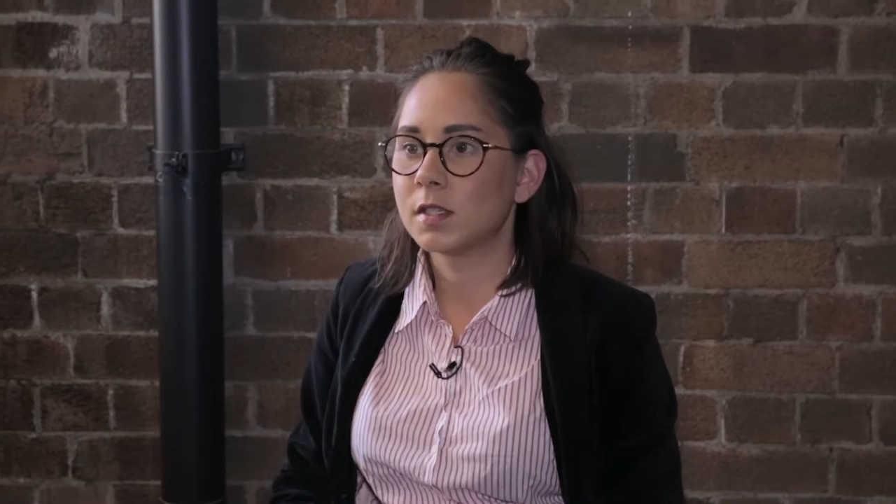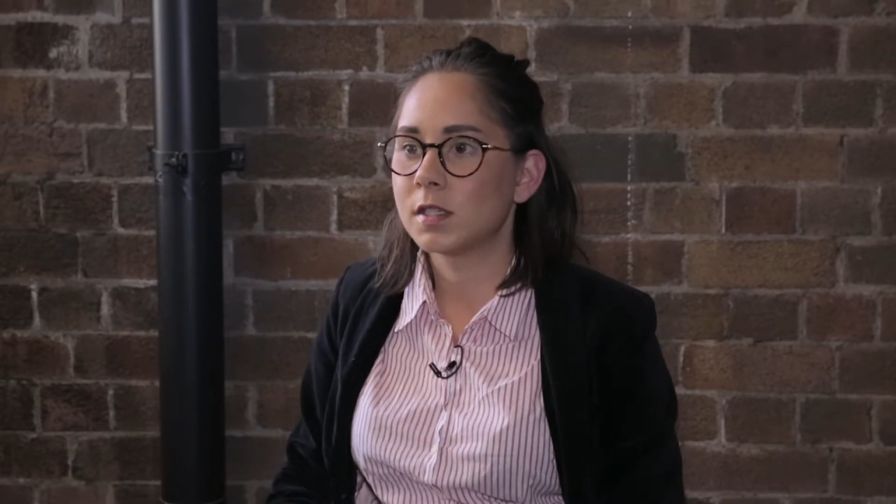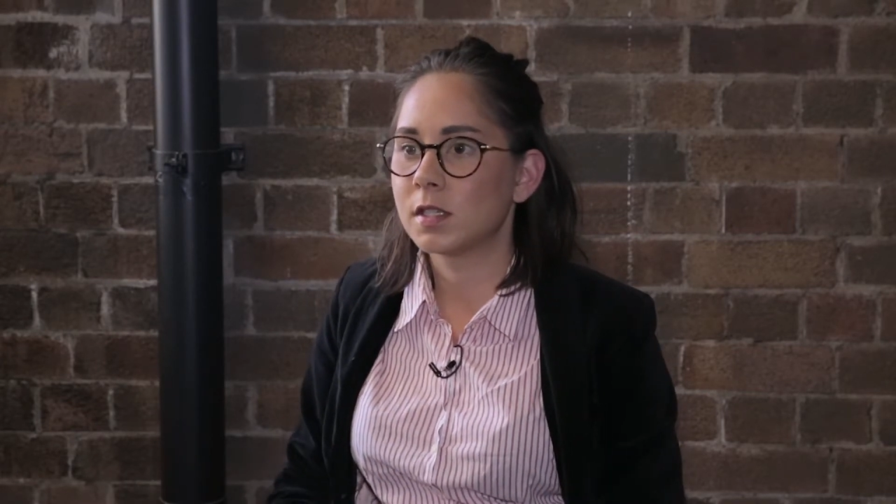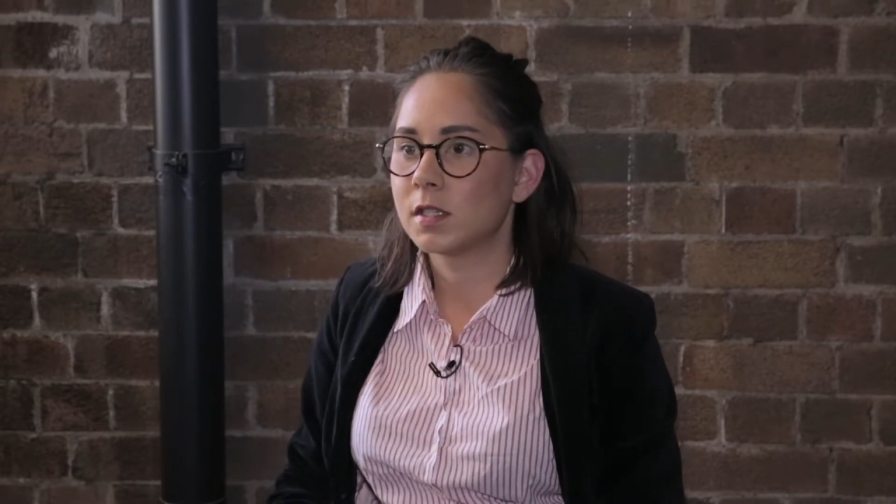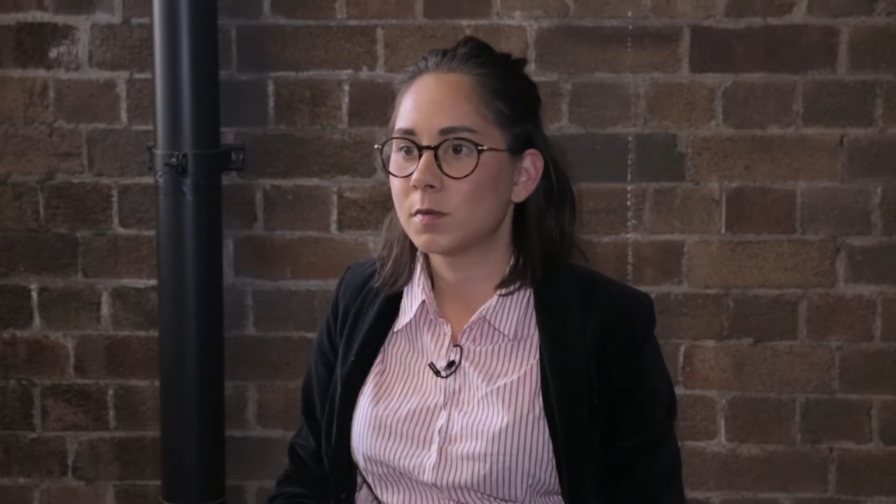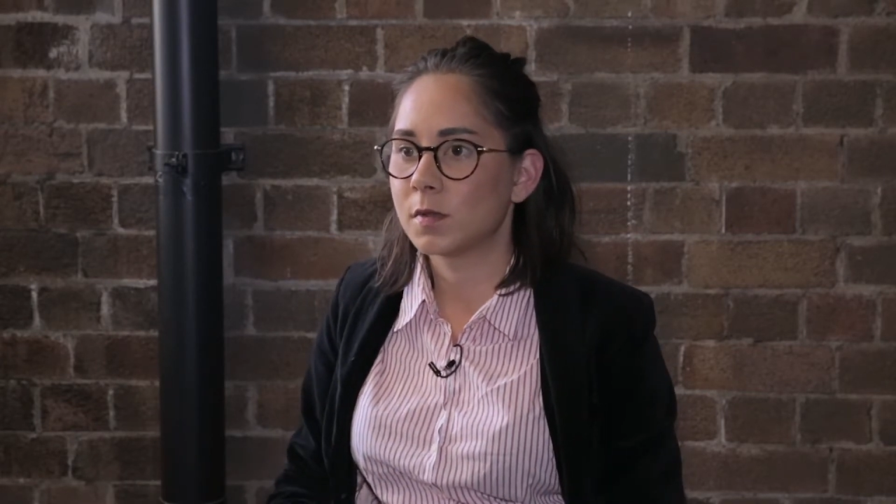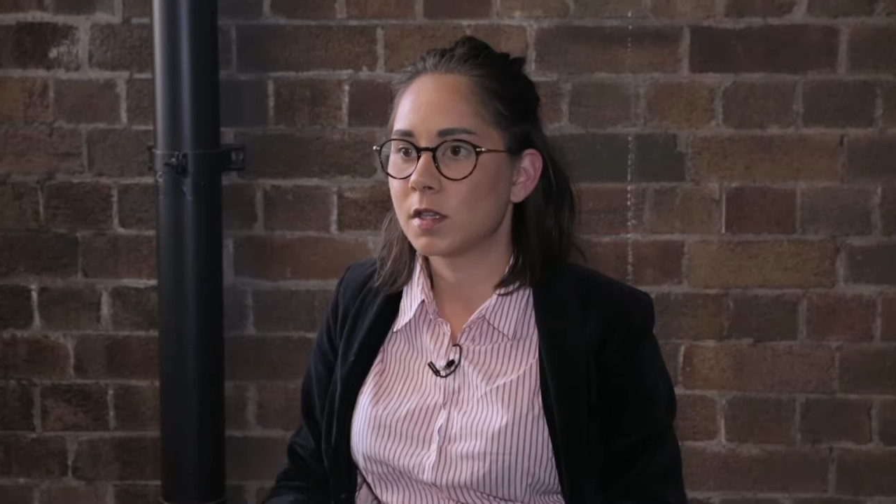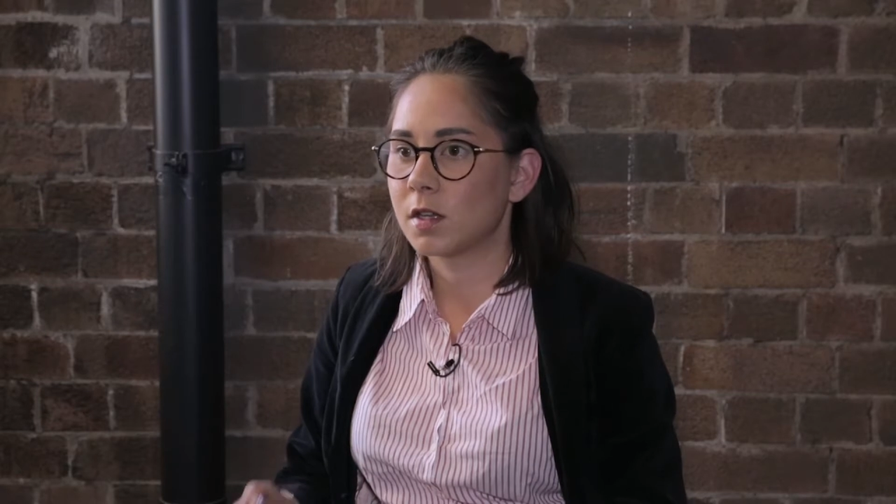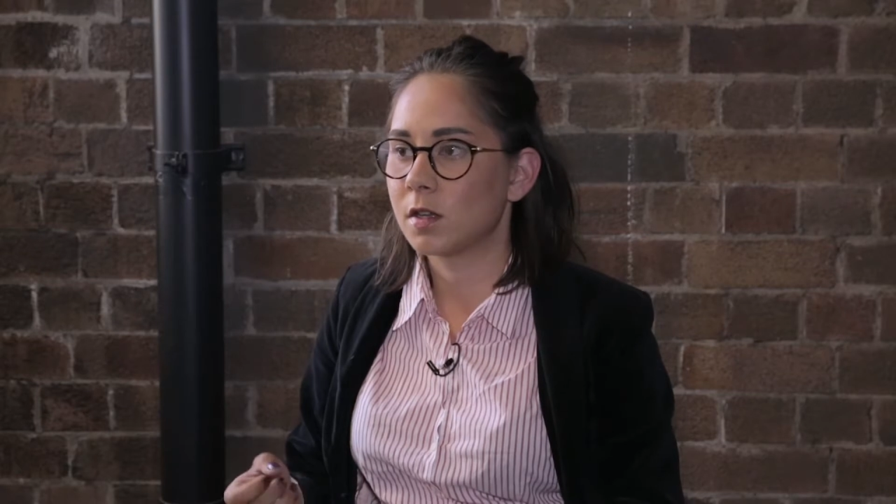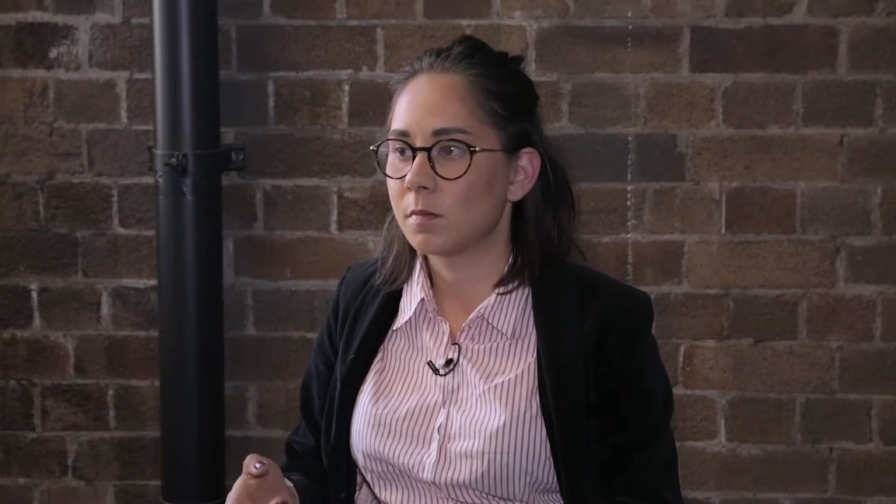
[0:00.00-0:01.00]
and dinners with
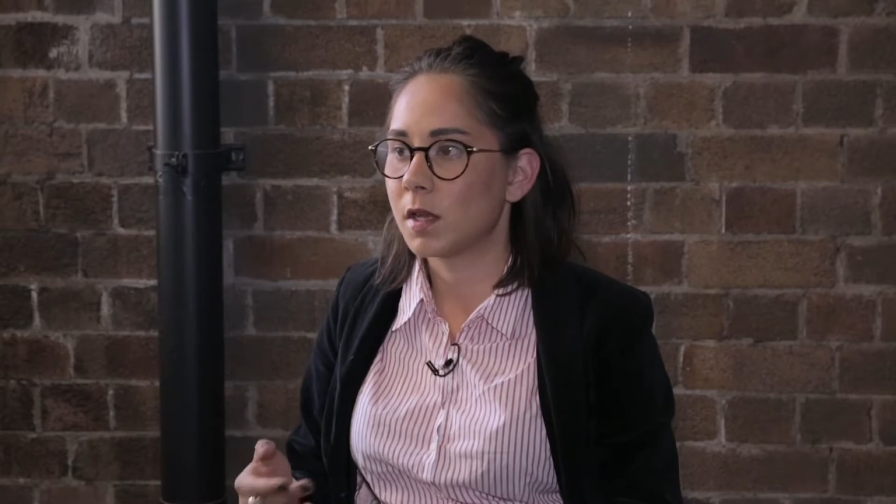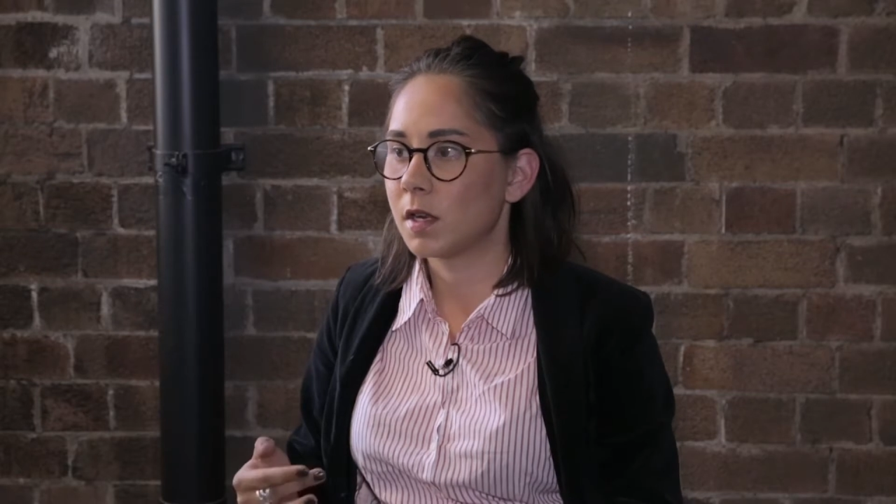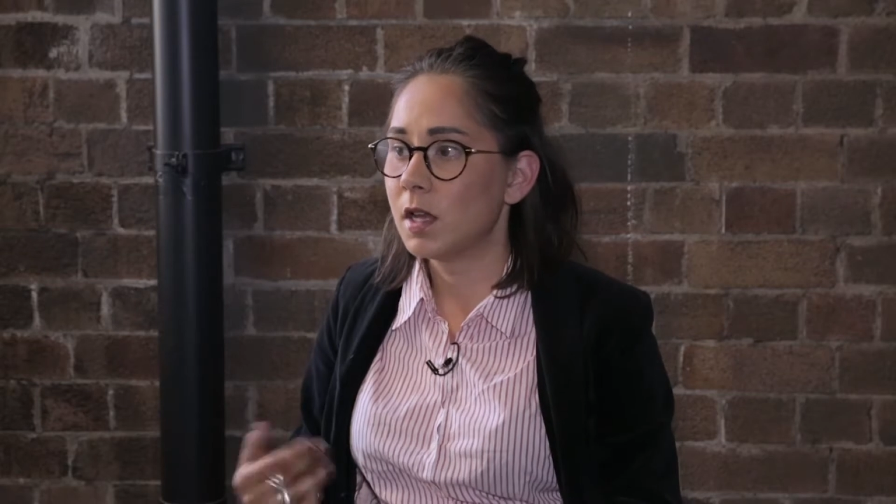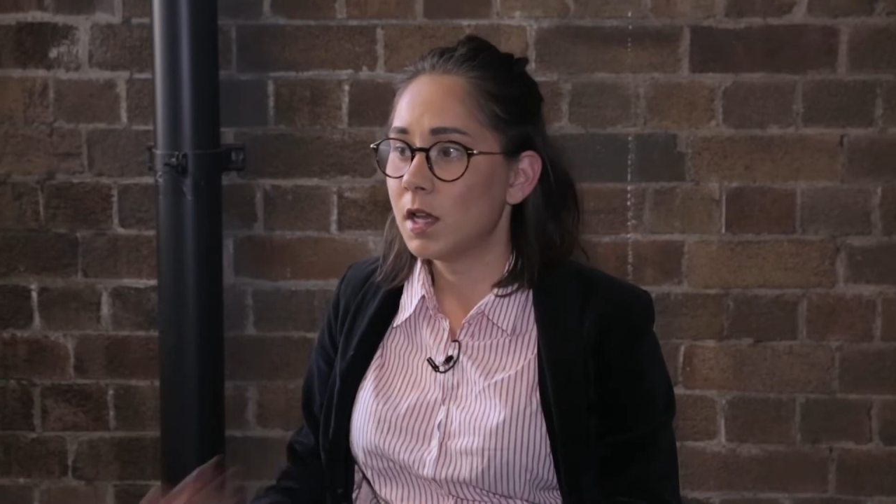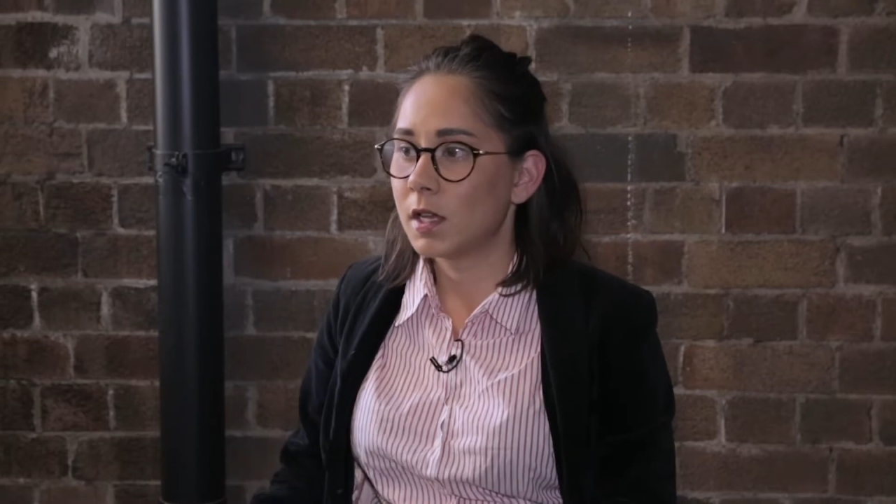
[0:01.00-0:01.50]
them and